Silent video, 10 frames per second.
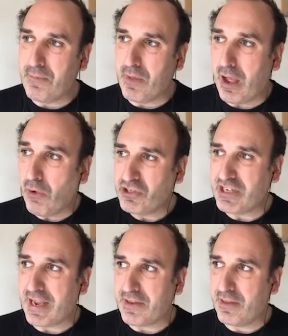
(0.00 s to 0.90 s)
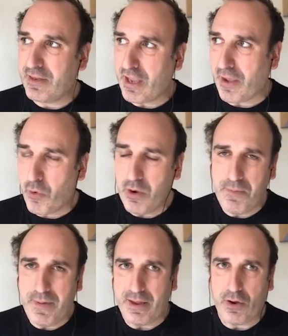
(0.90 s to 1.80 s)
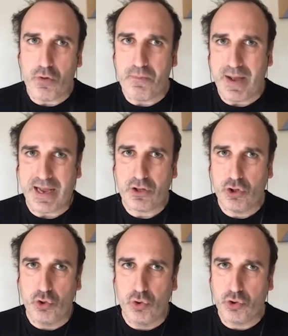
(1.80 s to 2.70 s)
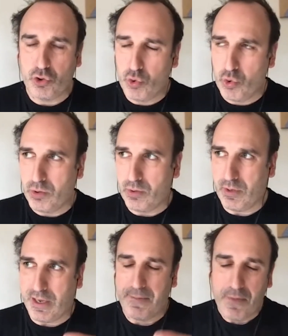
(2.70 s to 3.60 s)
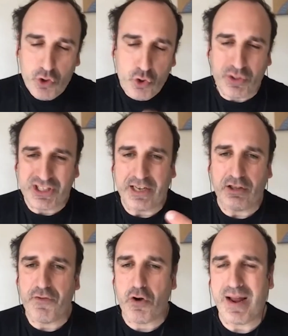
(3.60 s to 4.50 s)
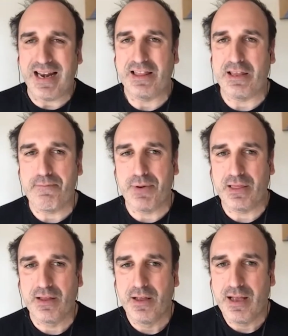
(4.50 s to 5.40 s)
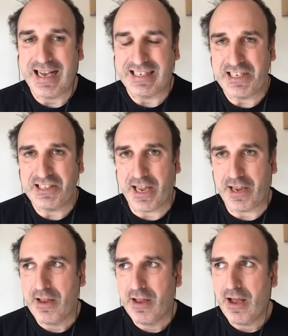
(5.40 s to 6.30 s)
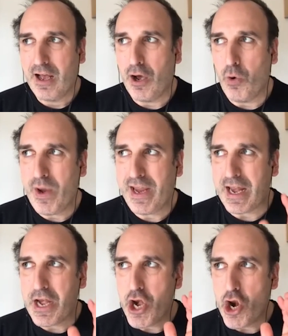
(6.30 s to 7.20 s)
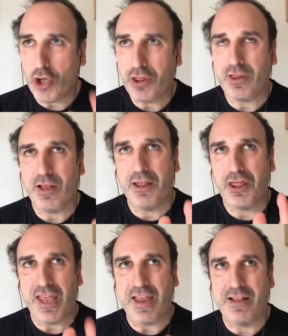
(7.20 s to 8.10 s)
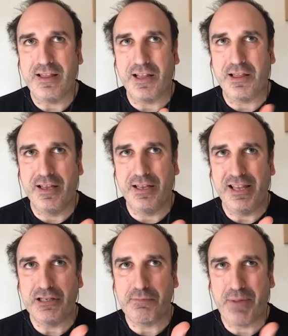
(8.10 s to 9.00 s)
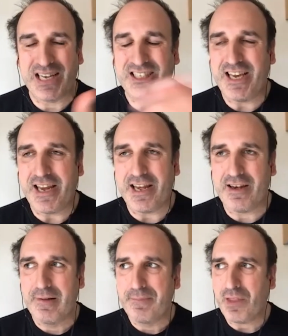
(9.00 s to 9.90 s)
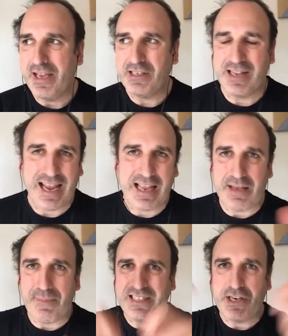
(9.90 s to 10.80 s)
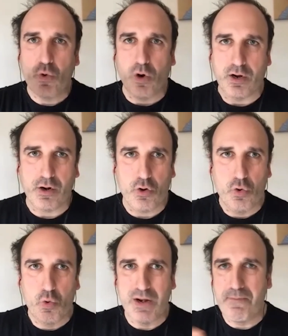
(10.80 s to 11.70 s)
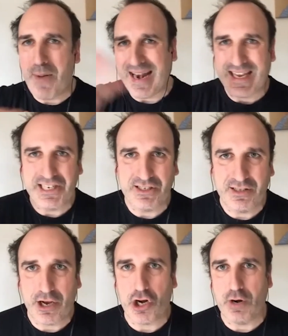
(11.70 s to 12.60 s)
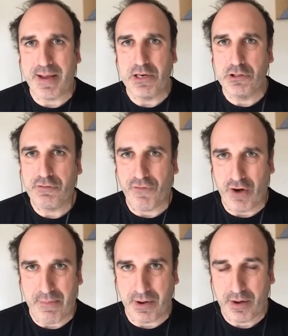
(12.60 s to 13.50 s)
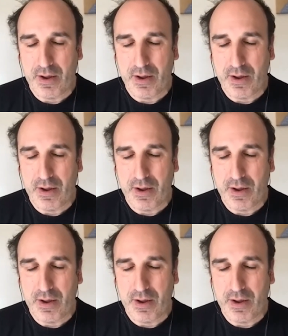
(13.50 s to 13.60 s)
outside, we'll come back to a sort of normality. But as I say, we cannot think that this vaccine is like the magic wand who will banish the coronavirus forever.